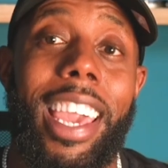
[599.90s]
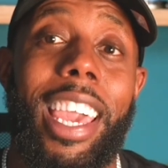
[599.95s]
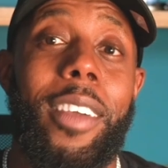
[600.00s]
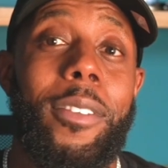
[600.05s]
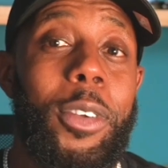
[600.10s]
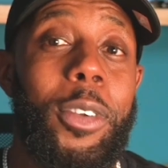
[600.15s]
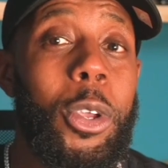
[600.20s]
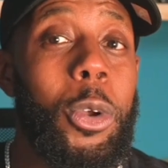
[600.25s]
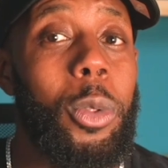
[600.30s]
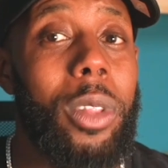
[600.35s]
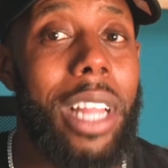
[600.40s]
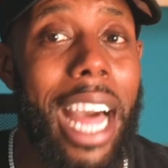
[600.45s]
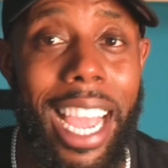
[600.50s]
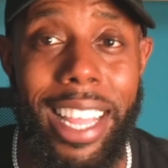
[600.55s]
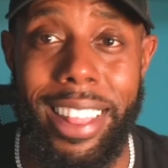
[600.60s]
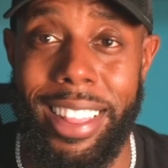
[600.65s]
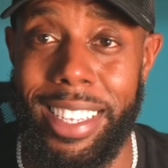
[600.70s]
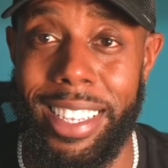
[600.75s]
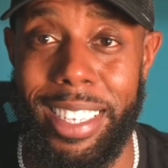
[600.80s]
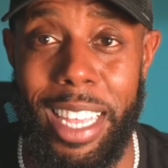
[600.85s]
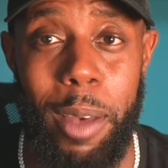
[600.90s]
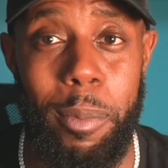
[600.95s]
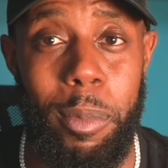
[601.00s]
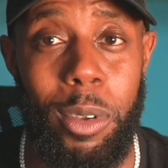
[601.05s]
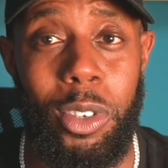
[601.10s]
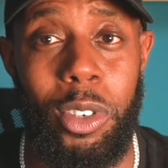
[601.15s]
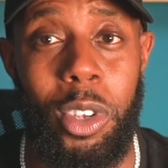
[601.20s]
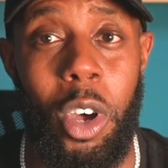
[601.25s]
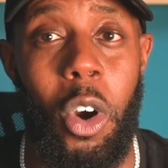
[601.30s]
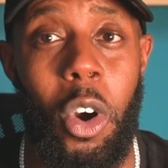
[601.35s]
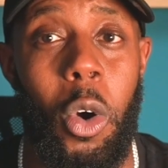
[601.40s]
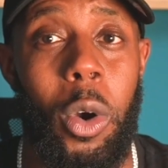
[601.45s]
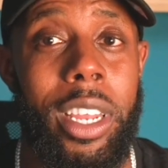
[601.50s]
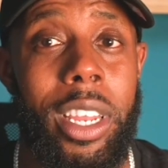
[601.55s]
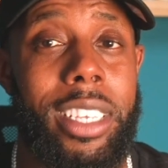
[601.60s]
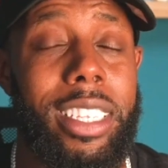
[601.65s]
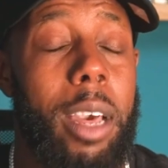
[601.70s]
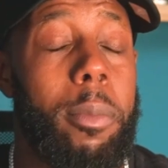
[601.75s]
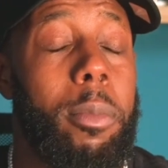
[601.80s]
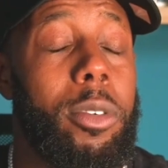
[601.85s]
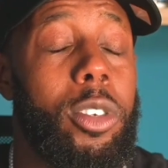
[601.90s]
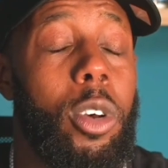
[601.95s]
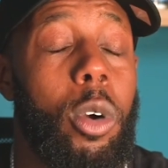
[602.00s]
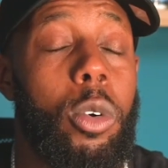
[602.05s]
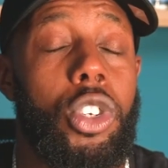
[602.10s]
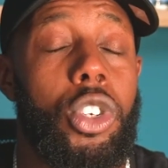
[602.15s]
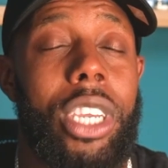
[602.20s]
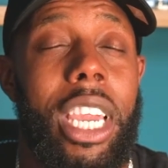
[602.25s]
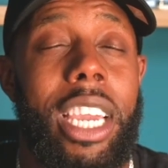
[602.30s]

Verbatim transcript: if you like this episode and this episode